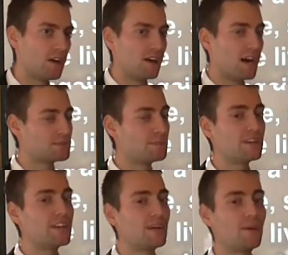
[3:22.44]
I'm
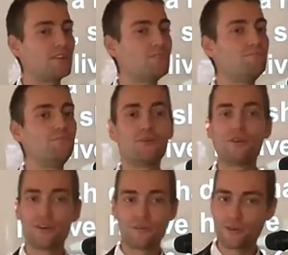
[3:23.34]
speaking about a
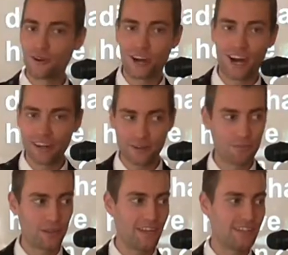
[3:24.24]
more, more hotter
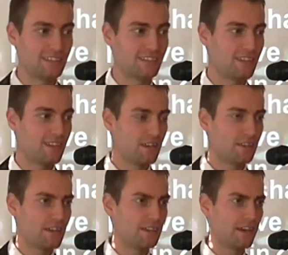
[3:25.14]
place
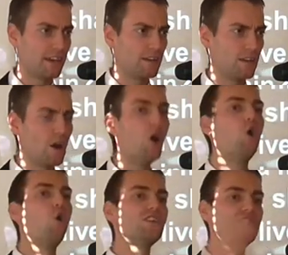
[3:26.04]
than that.
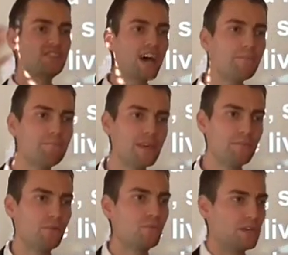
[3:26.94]
Some
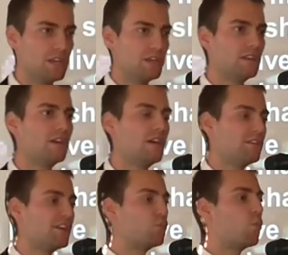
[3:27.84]
people mean
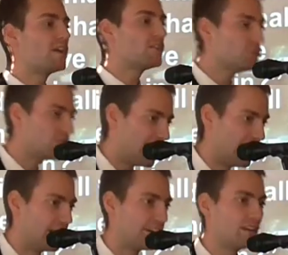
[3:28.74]
that when you
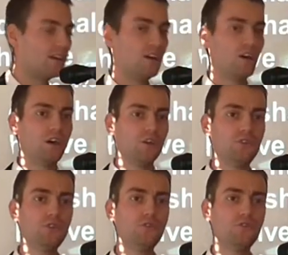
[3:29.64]
die,
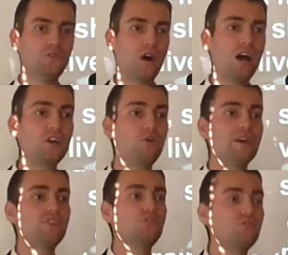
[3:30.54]
you are
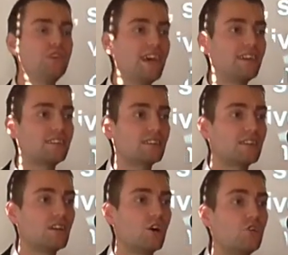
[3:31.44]
going to get
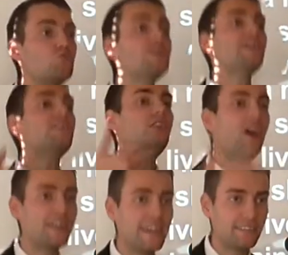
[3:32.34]

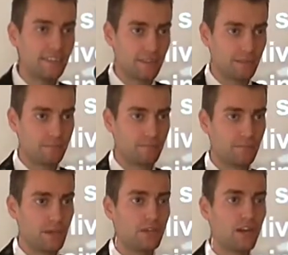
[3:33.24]
reincarnated.
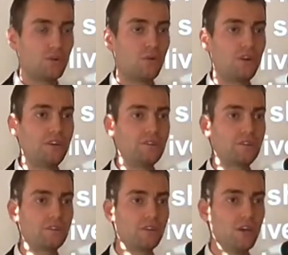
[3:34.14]
In other
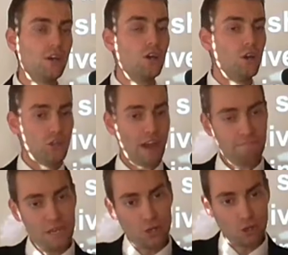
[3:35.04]
words, you have
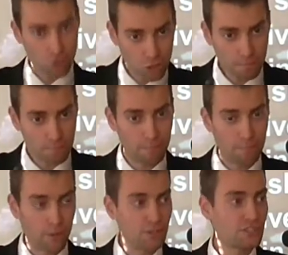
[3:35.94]
been a good
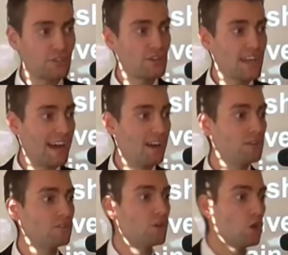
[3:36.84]
person now,